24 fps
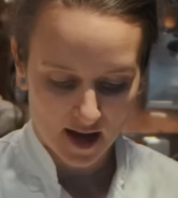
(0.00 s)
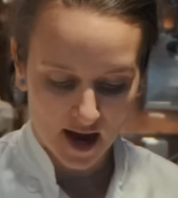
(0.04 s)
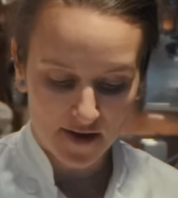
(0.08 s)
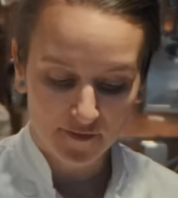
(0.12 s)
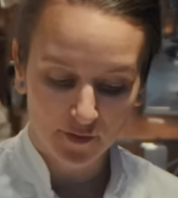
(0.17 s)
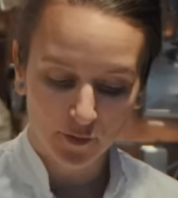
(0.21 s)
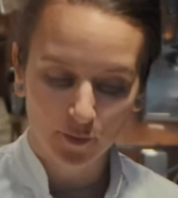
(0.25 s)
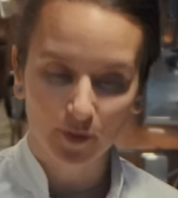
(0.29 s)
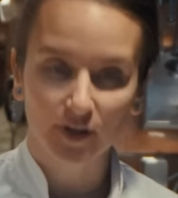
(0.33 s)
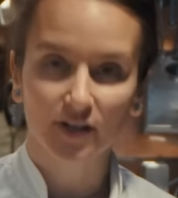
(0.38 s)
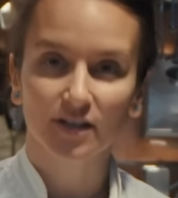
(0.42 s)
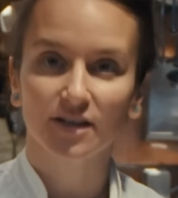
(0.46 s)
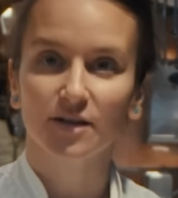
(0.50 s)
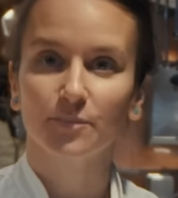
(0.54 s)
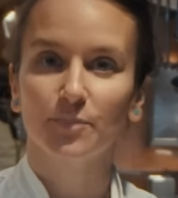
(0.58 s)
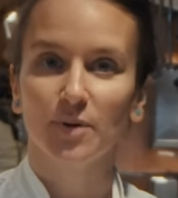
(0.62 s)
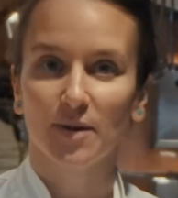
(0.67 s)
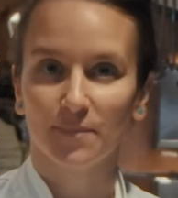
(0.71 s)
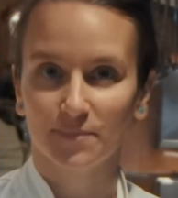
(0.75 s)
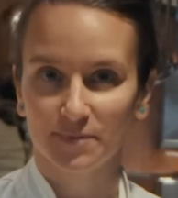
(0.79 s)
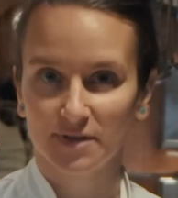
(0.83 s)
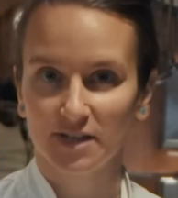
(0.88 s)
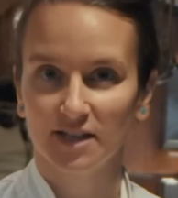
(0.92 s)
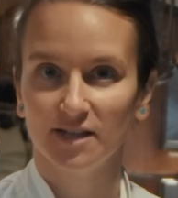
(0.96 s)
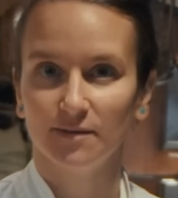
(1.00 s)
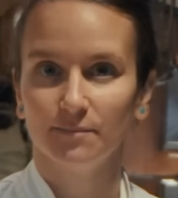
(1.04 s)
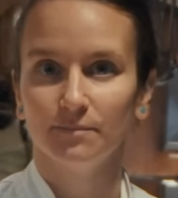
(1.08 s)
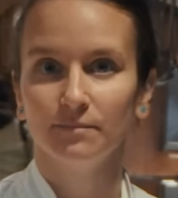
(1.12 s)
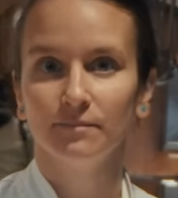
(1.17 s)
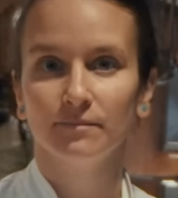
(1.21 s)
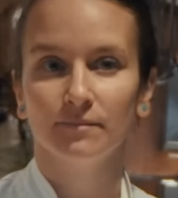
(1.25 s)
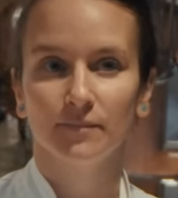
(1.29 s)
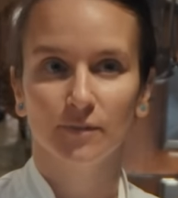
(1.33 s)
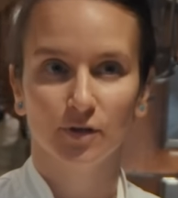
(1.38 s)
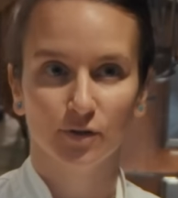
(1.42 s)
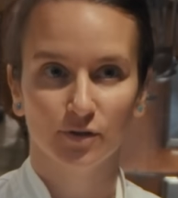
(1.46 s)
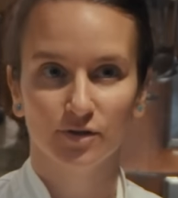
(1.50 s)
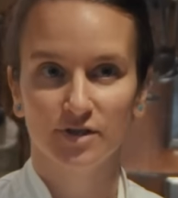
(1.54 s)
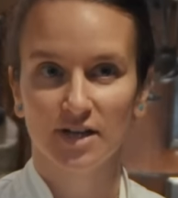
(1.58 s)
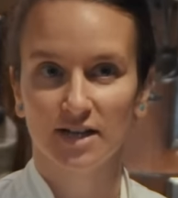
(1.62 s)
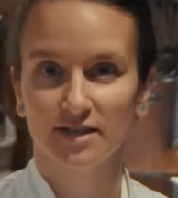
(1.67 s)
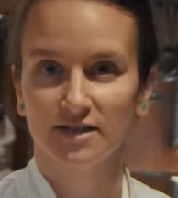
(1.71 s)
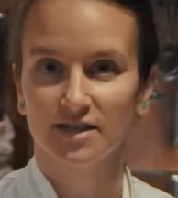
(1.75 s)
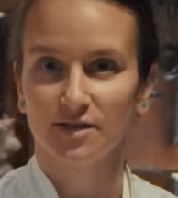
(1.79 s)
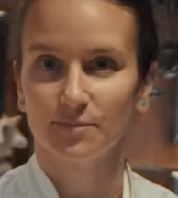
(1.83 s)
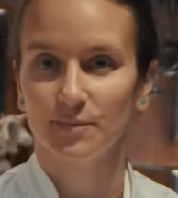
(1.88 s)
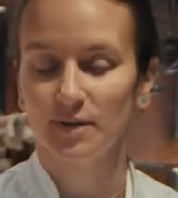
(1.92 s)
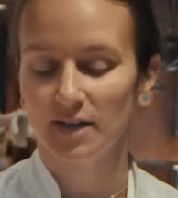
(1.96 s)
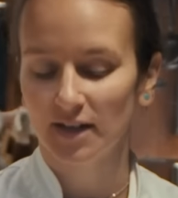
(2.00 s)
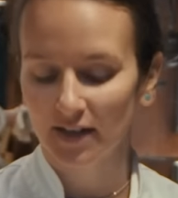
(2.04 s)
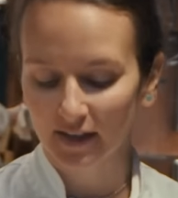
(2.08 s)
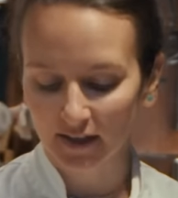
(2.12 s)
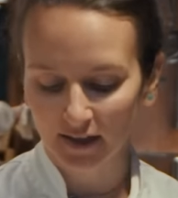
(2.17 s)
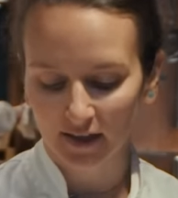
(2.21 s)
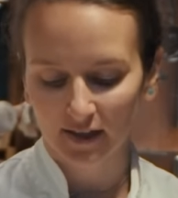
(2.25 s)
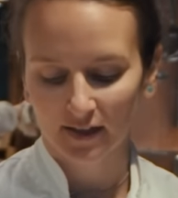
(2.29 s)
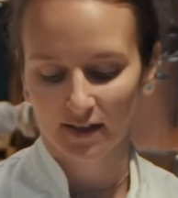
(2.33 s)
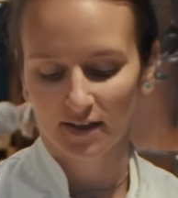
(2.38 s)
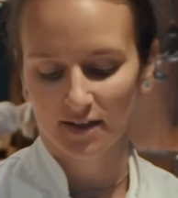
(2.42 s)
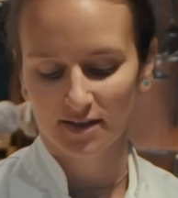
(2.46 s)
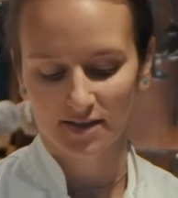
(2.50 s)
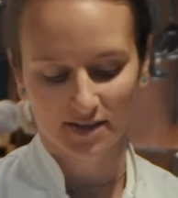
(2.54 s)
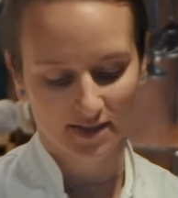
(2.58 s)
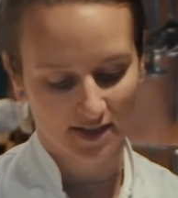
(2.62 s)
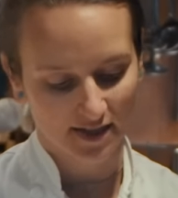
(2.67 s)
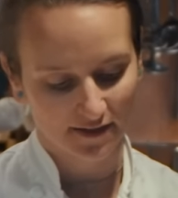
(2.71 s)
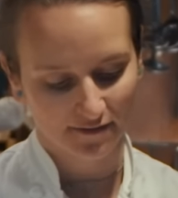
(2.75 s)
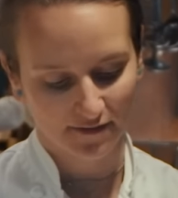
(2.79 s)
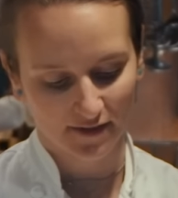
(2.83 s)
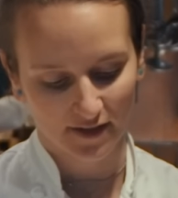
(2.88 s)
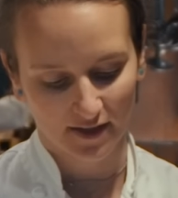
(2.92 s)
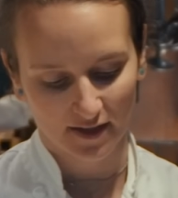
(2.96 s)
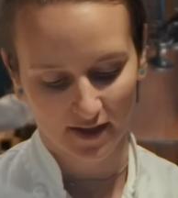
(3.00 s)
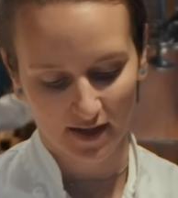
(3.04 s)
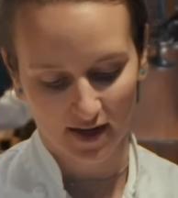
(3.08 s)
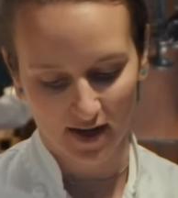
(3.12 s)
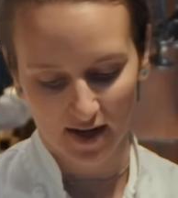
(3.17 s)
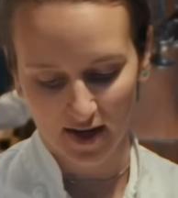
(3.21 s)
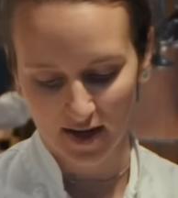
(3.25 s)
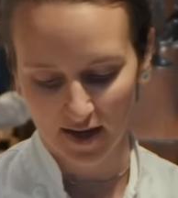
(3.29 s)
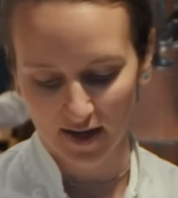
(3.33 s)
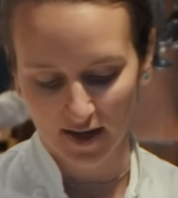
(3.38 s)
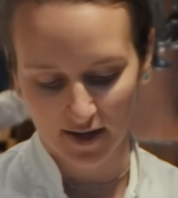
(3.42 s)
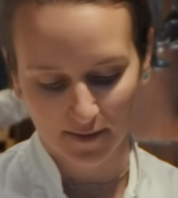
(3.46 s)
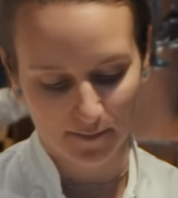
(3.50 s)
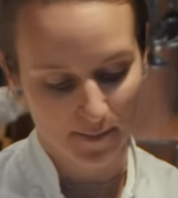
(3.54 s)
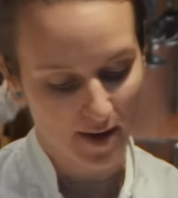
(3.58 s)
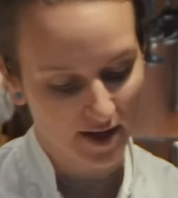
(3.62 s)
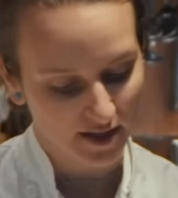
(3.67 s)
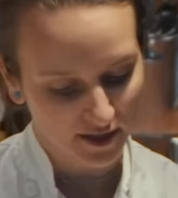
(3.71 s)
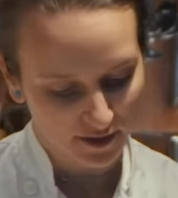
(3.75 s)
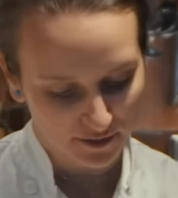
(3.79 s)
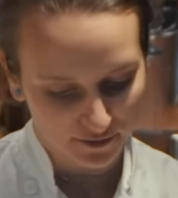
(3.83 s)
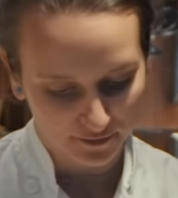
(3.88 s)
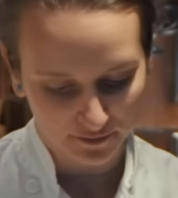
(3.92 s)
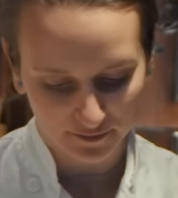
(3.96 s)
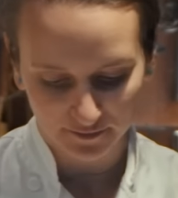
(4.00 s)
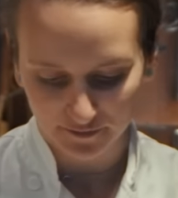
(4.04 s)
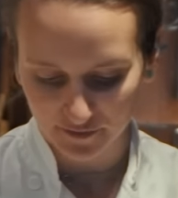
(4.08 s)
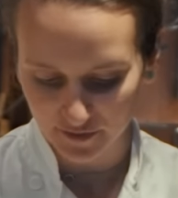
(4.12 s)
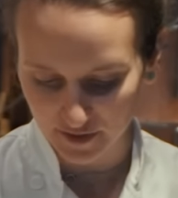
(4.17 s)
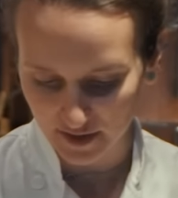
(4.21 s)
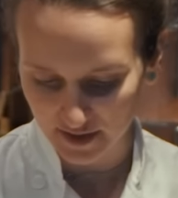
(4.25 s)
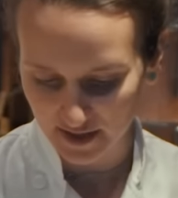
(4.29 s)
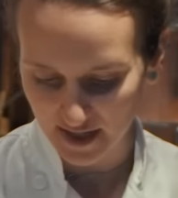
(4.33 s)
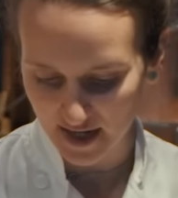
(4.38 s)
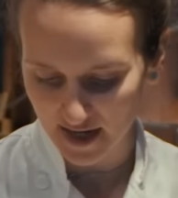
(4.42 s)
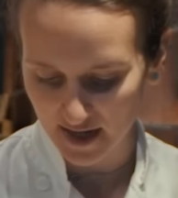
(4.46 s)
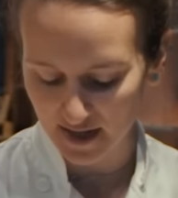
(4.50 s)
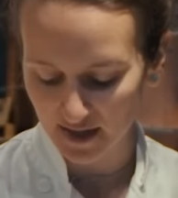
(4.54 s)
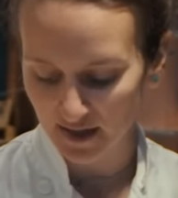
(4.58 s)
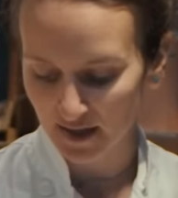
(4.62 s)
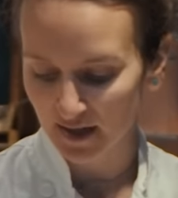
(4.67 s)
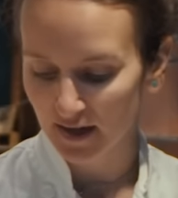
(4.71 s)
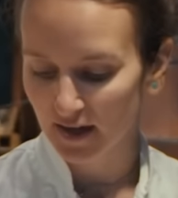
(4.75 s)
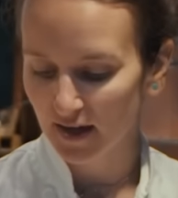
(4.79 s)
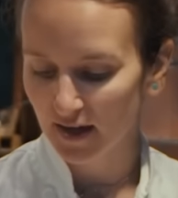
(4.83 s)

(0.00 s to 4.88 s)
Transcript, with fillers: Everyone in the prep team who attends the meeting is given a menu for the day